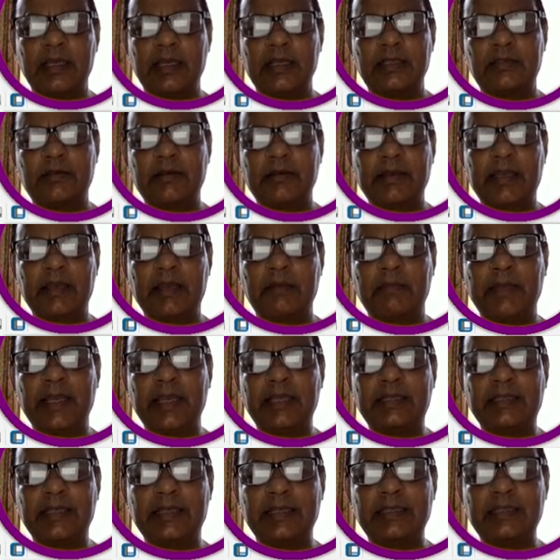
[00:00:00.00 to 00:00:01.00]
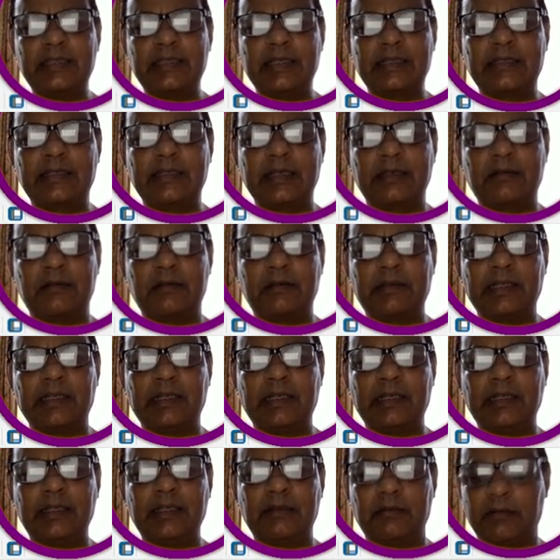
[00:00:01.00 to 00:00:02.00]
So you can make changes
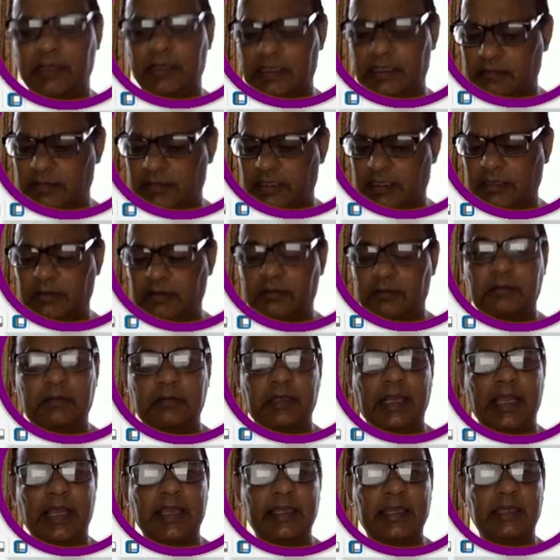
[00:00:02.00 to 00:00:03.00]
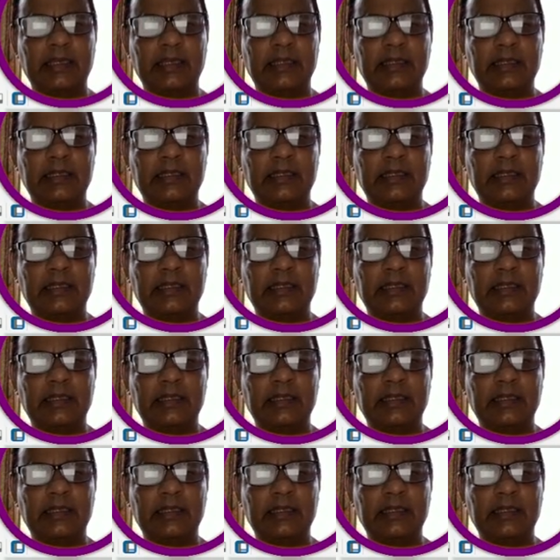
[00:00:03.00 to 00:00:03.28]
accordingly, whatever you like.